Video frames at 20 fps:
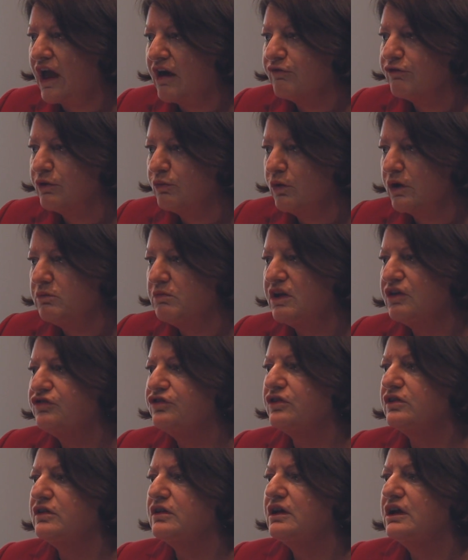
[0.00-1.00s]
everyone
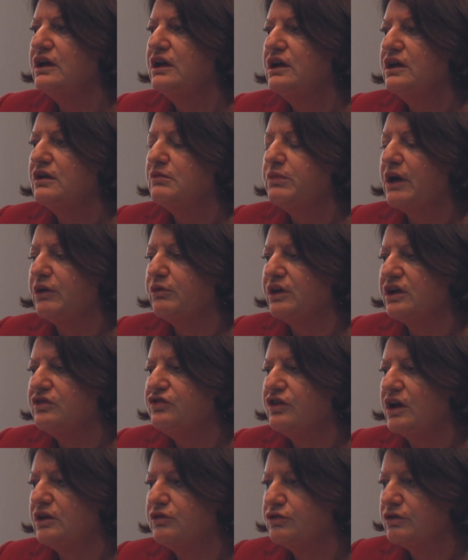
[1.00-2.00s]
mentioned by Rick
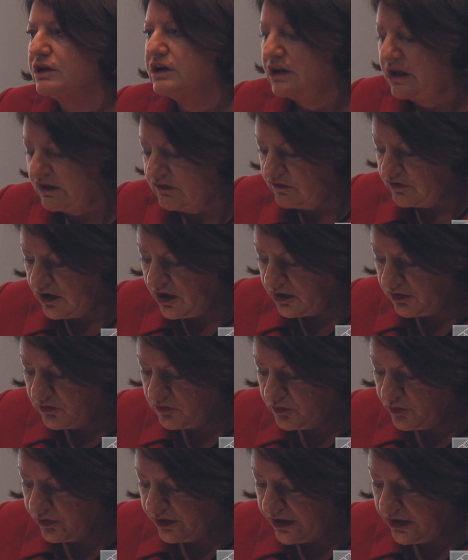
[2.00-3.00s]
Gentry and Todd
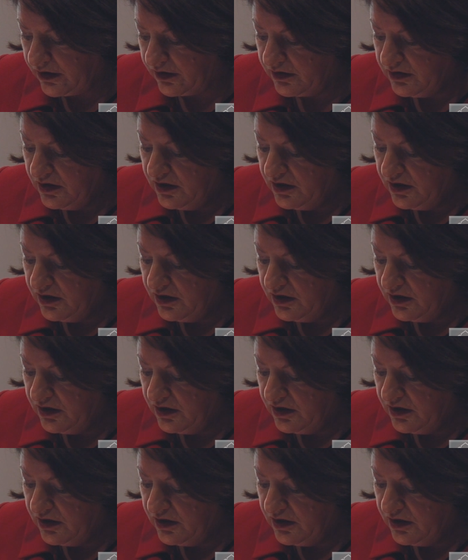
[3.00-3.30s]
Gloria,